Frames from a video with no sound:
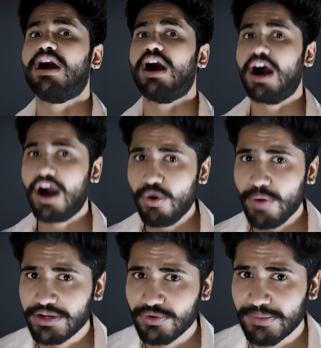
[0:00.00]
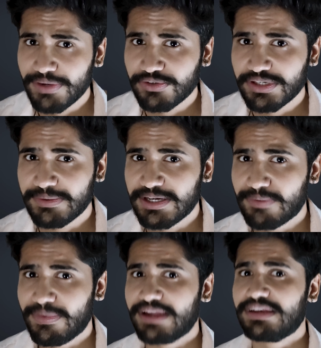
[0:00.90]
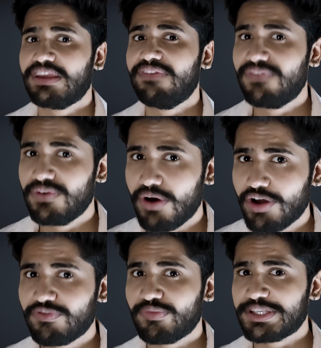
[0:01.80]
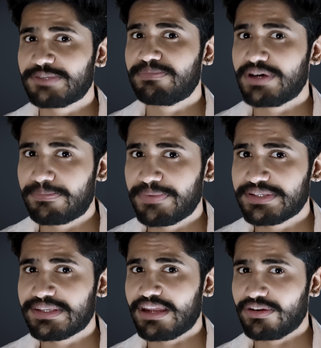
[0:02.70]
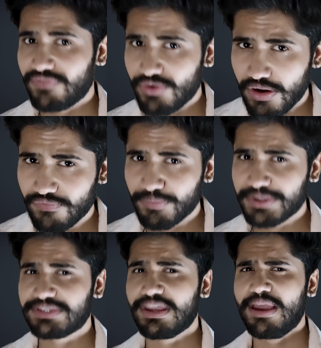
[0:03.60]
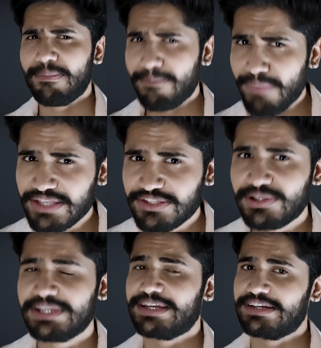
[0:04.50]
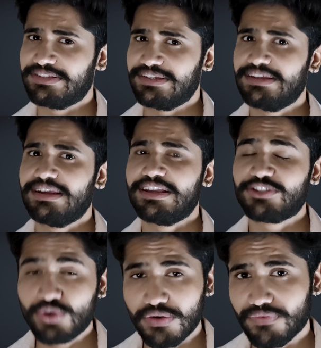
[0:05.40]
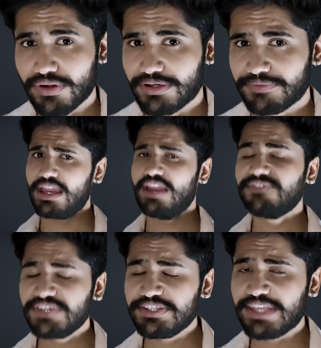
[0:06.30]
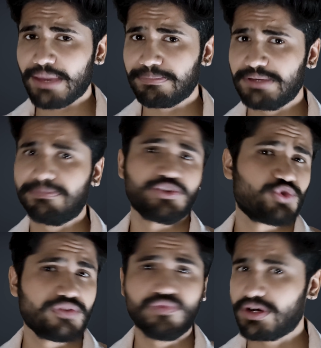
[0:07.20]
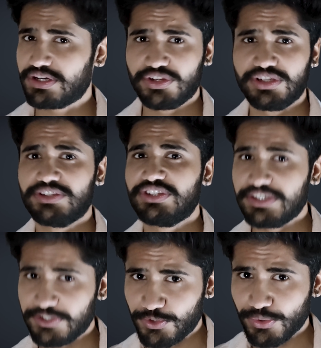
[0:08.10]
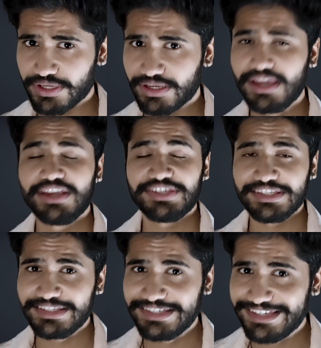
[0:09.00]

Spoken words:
How are you able to determine if your woman's purpose and your woman's masculine energy is good for her? If she is happy pursuing what she is doing, she's